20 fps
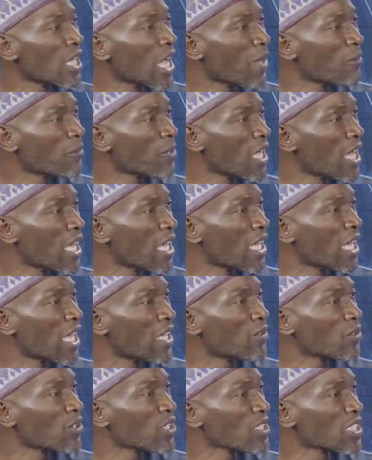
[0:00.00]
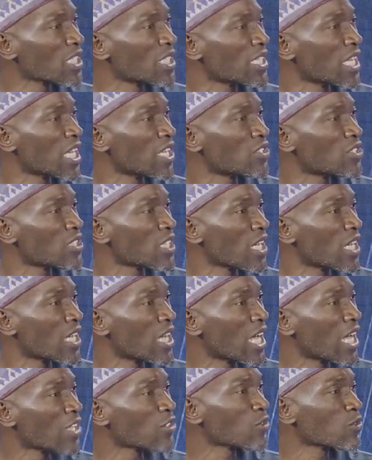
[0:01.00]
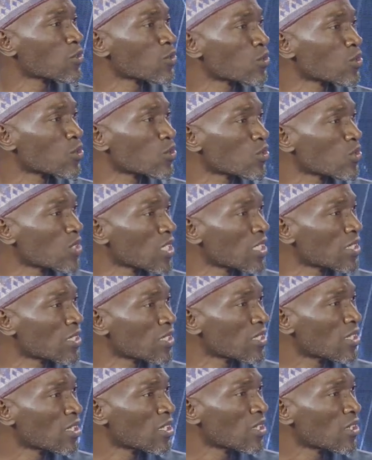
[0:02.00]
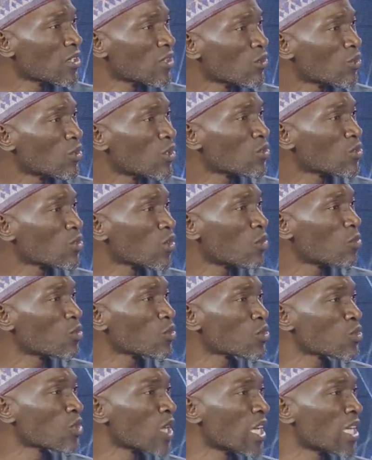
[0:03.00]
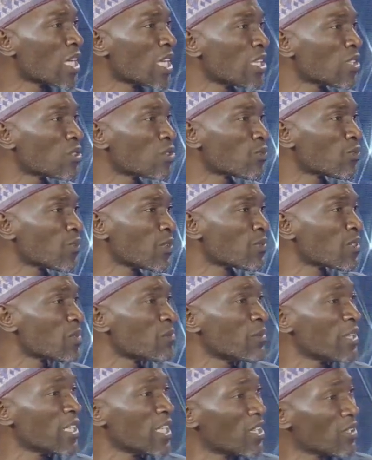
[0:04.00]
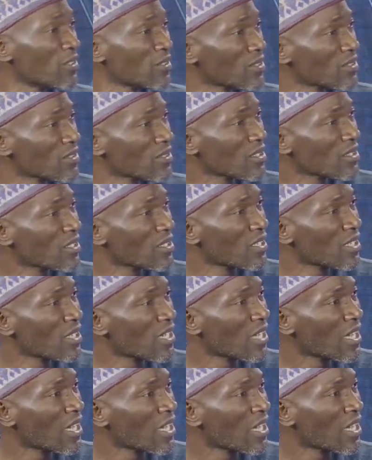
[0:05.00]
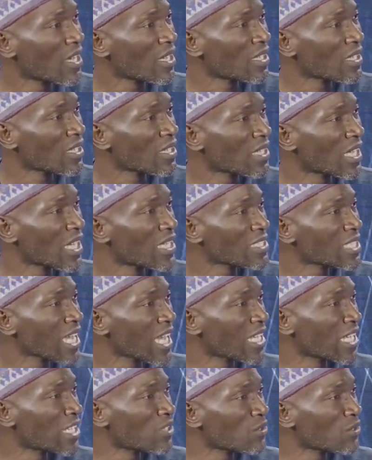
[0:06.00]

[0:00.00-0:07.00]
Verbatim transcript: I mean, education in Nigeria. Out of school children going to almost 15 million. Girl child